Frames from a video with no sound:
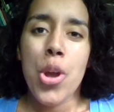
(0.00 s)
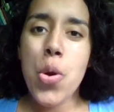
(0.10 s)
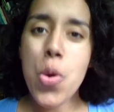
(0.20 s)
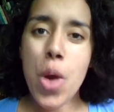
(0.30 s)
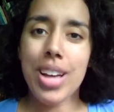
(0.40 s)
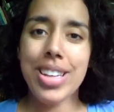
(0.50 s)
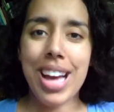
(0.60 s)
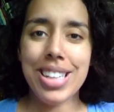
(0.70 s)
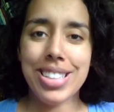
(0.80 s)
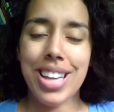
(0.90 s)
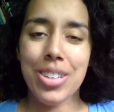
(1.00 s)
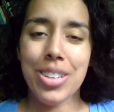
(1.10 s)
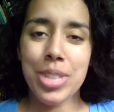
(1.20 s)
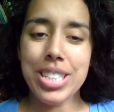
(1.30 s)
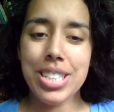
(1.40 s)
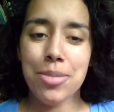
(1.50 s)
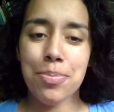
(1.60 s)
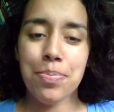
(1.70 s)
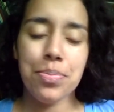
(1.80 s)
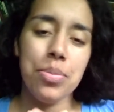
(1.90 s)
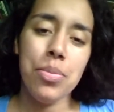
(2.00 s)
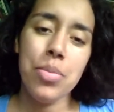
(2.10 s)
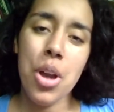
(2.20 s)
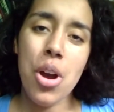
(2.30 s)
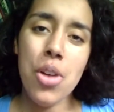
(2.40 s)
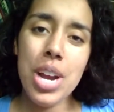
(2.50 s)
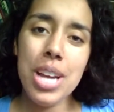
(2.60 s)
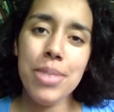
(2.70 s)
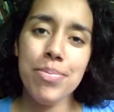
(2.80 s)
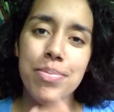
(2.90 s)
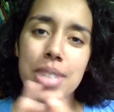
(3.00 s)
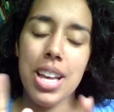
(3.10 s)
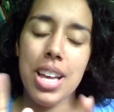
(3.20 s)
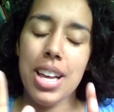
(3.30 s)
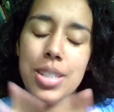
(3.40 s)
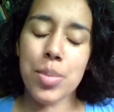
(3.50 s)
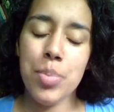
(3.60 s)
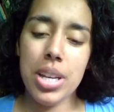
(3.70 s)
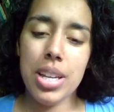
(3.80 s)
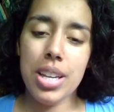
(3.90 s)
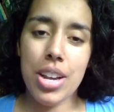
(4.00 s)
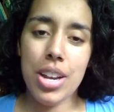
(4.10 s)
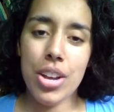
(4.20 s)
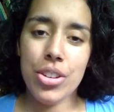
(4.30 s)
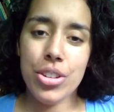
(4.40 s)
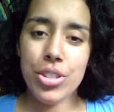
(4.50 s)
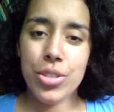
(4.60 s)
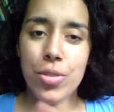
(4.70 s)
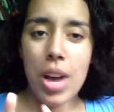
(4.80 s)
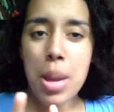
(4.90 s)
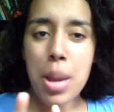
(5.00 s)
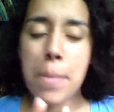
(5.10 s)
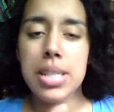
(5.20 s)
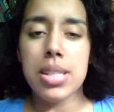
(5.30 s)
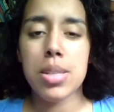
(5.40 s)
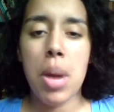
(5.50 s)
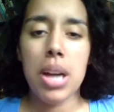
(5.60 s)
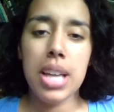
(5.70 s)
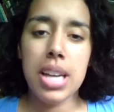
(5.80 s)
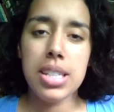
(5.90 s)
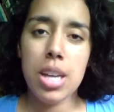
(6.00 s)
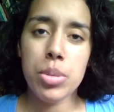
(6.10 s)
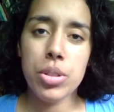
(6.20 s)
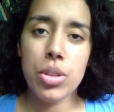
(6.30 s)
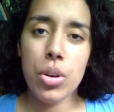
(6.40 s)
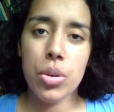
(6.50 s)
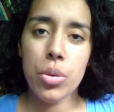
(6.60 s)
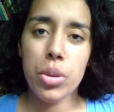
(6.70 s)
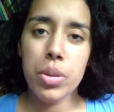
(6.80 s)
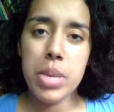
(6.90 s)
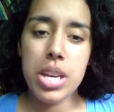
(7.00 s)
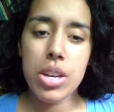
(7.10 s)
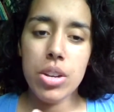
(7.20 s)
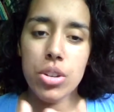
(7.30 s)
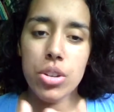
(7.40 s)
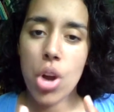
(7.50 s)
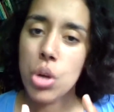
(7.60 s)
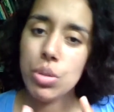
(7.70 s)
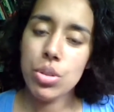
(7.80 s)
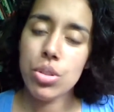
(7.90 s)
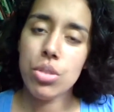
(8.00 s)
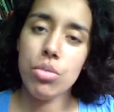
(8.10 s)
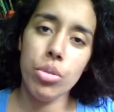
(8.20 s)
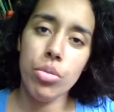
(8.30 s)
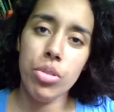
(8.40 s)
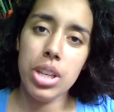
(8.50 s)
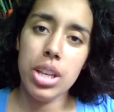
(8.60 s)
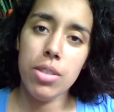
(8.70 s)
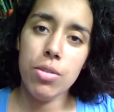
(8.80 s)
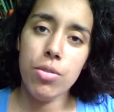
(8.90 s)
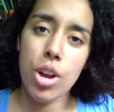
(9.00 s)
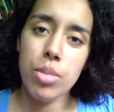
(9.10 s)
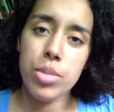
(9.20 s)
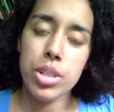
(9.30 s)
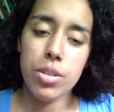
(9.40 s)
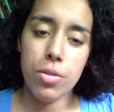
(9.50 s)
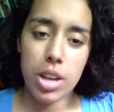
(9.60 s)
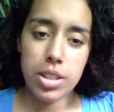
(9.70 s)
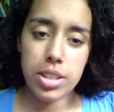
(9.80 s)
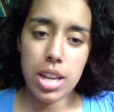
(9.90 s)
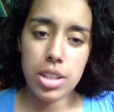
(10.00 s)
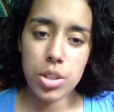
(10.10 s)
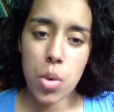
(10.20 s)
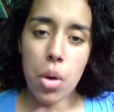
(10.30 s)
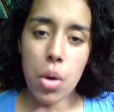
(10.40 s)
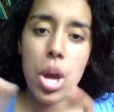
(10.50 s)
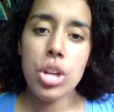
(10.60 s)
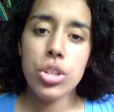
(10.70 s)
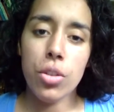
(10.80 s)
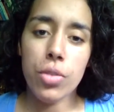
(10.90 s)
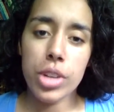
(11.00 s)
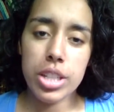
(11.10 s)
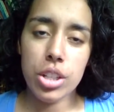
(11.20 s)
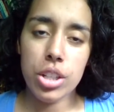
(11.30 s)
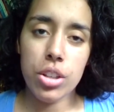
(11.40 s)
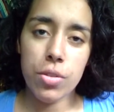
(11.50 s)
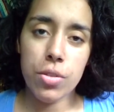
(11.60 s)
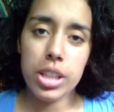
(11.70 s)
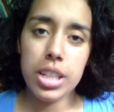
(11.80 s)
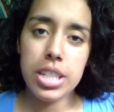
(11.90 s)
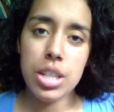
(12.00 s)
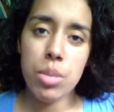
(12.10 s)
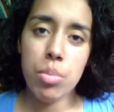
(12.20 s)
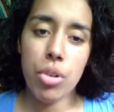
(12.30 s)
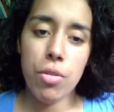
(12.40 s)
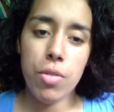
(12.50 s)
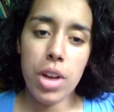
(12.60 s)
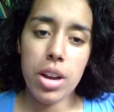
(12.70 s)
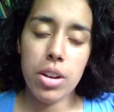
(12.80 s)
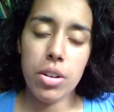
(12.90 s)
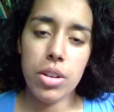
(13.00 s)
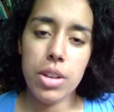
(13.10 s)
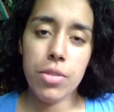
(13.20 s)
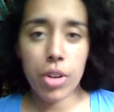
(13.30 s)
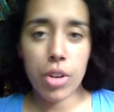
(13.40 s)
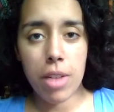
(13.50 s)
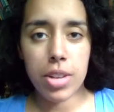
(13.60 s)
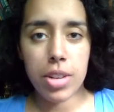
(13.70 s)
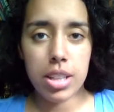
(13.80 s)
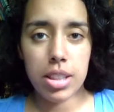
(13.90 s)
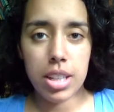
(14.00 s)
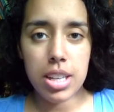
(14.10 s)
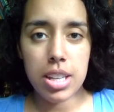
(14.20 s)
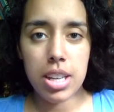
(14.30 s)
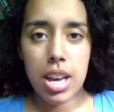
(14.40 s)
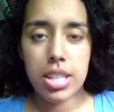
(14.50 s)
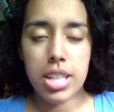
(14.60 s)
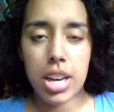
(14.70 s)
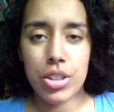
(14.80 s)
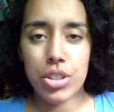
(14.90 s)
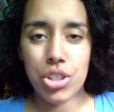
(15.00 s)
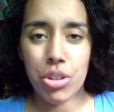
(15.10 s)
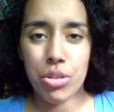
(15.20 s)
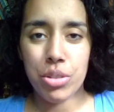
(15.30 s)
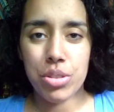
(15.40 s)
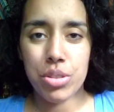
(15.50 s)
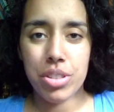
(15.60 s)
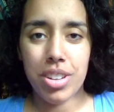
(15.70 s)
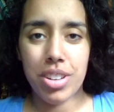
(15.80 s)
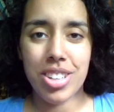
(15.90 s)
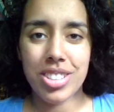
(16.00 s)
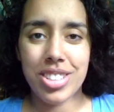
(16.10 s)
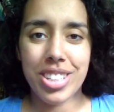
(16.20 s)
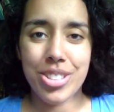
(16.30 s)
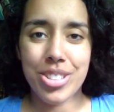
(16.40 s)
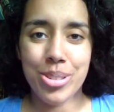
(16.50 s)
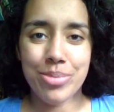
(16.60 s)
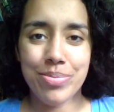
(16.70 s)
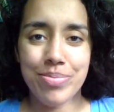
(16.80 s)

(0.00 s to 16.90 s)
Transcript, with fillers: Whew, yes, I love LinkedIn. All right. That's been another Defiant Business Podcast episode with me, your host, Ruthie from Defy the Status Quo. Don't forget to look for the LinkedIn profile infographic link down in the show notes. I'll talk to you again soon.